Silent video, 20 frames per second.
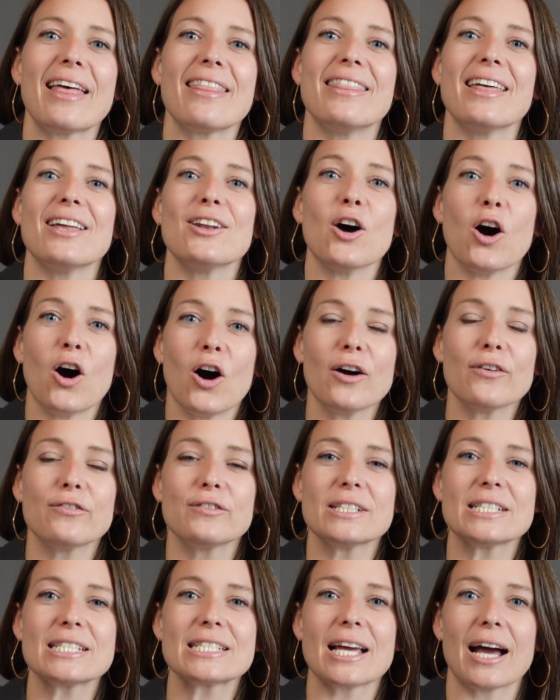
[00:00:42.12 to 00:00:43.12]
then
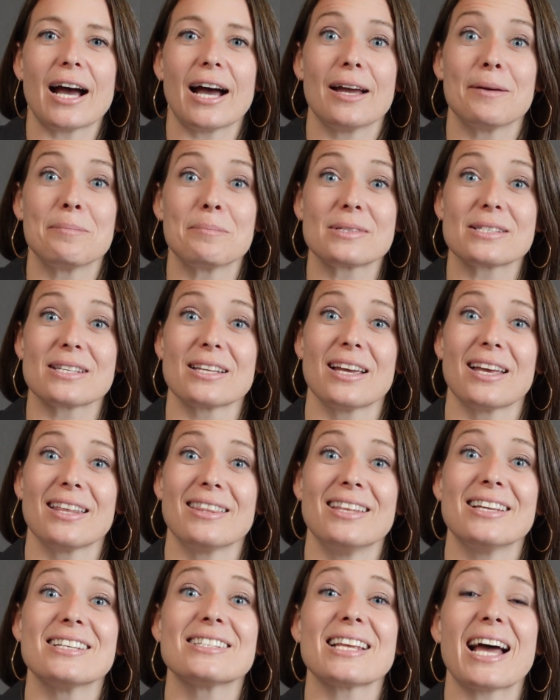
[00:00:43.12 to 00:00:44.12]
oftentimes
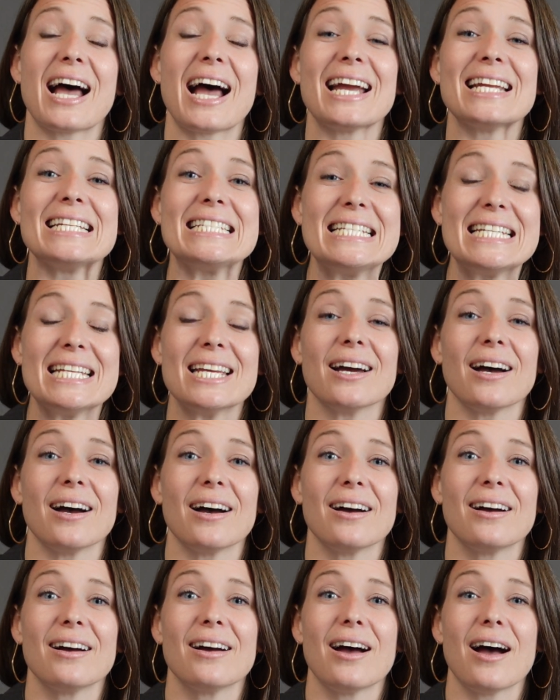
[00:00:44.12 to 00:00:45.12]
this
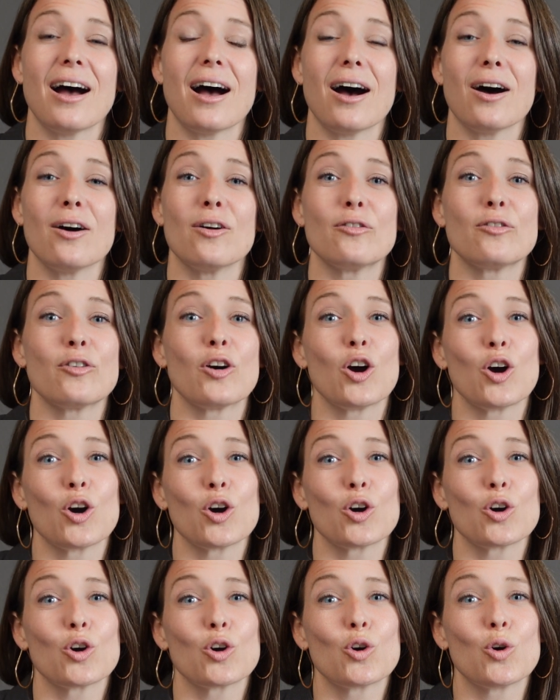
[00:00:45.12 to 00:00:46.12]
idea of
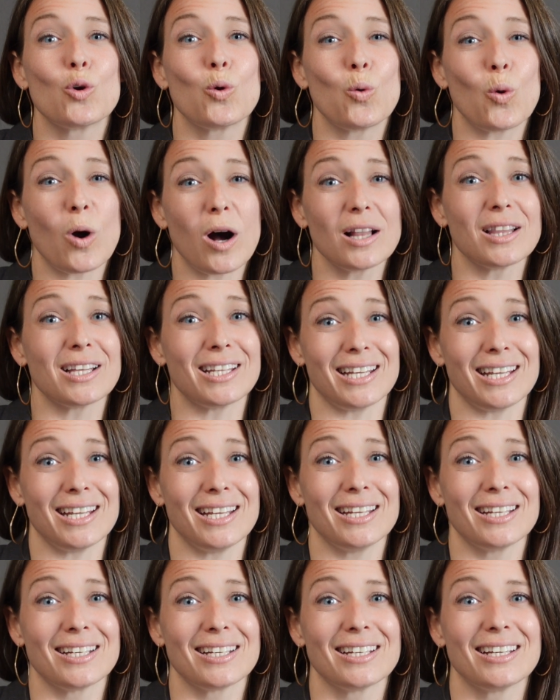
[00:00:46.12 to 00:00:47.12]

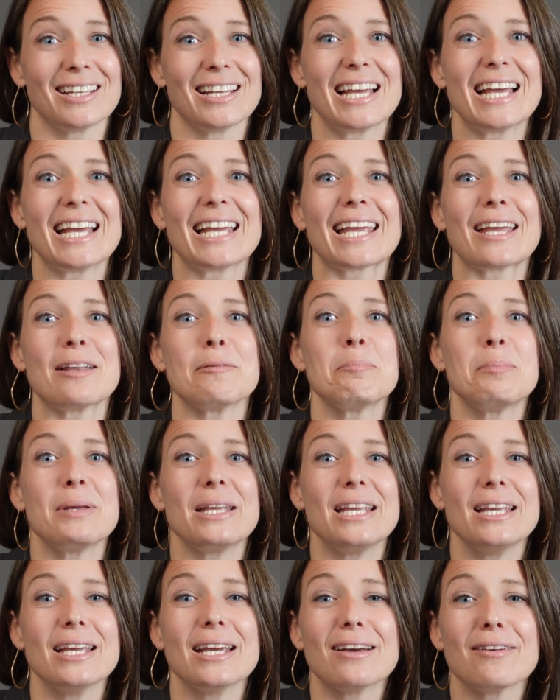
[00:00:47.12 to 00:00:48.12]
quality can
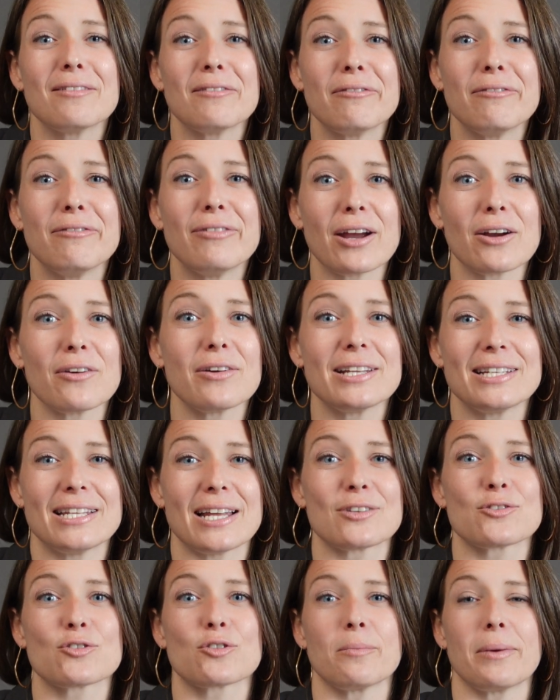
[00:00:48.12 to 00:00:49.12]
be very
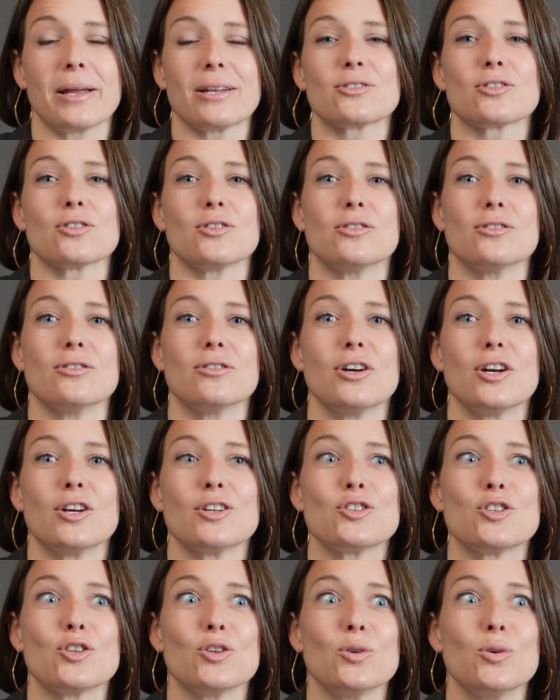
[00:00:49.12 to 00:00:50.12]
detrimental
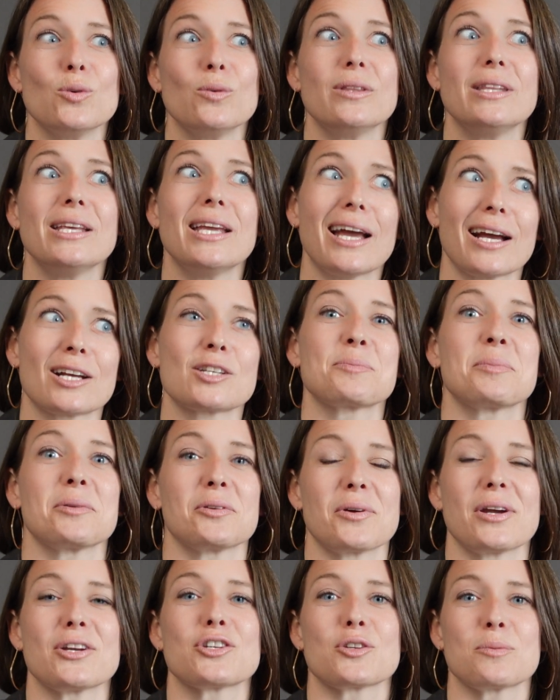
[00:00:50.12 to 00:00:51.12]
to the
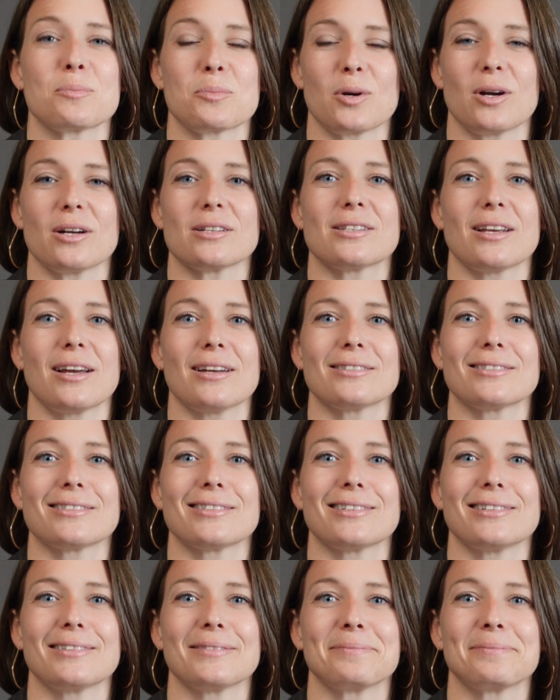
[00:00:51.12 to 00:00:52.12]
exploration process.